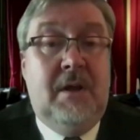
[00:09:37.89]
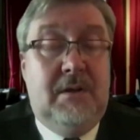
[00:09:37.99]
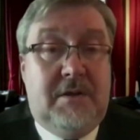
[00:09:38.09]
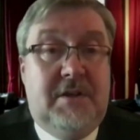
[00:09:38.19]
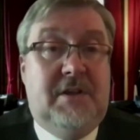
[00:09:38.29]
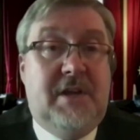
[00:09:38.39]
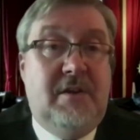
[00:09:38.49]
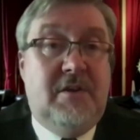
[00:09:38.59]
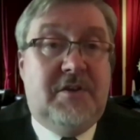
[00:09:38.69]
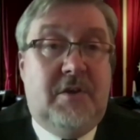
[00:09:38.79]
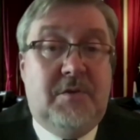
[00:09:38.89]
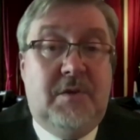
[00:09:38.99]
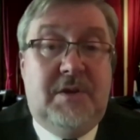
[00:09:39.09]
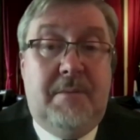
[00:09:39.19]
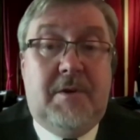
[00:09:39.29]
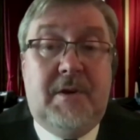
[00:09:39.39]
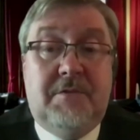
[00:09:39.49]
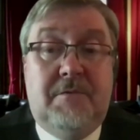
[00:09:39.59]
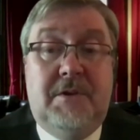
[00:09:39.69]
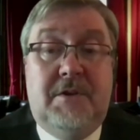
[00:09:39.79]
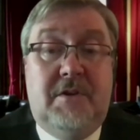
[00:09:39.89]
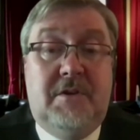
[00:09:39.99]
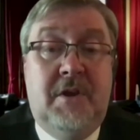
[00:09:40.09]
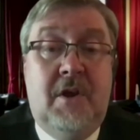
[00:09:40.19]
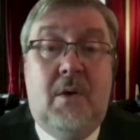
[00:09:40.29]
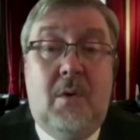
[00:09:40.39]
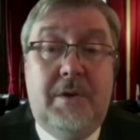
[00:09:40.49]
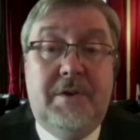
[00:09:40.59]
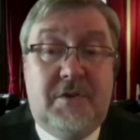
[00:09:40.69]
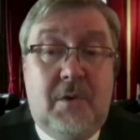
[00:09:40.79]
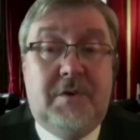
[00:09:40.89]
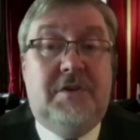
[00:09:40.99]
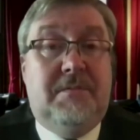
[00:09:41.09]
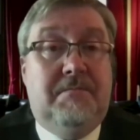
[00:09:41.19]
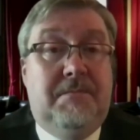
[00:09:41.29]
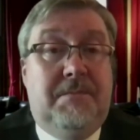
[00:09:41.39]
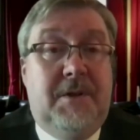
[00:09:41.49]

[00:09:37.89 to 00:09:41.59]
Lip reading: Look at the Danish Social Democrats, for instance, or the Scottish